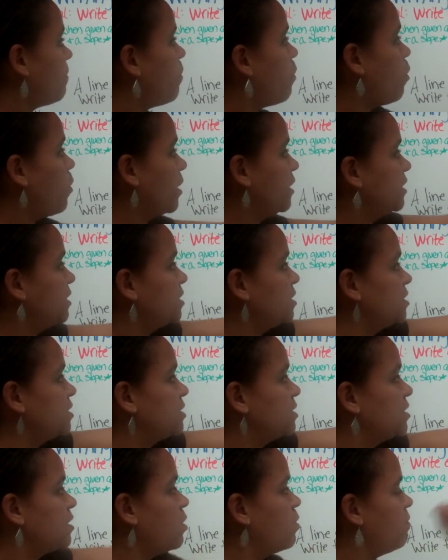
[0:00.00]

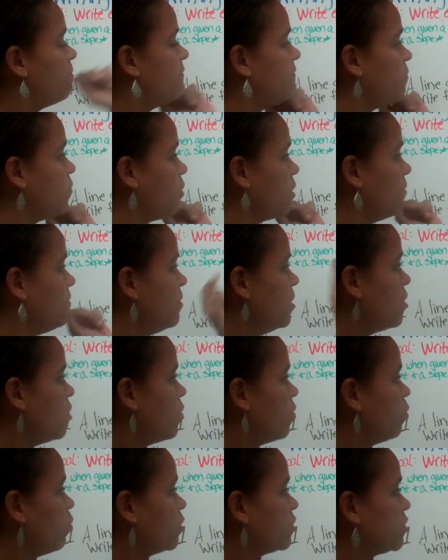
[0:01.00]
point-slope form,
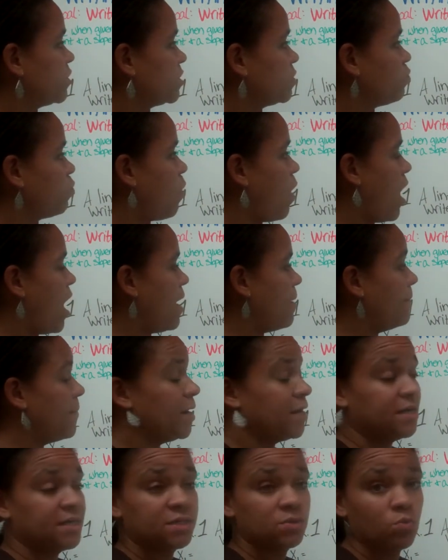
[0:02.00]
which is y
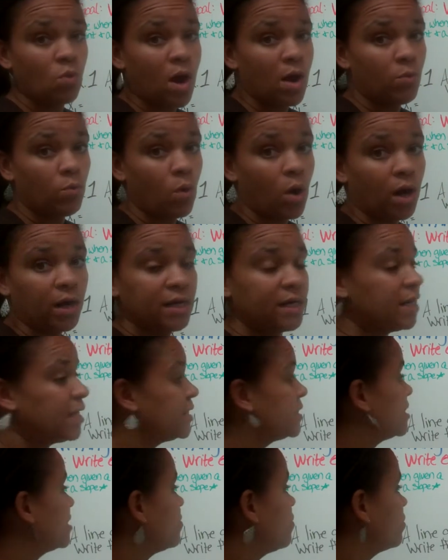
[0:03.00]
minus y1
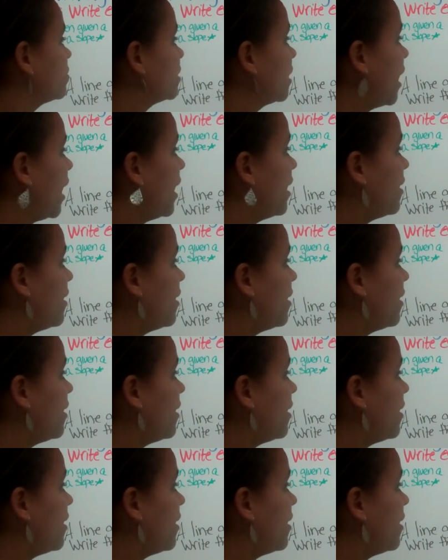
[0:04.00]
is equal to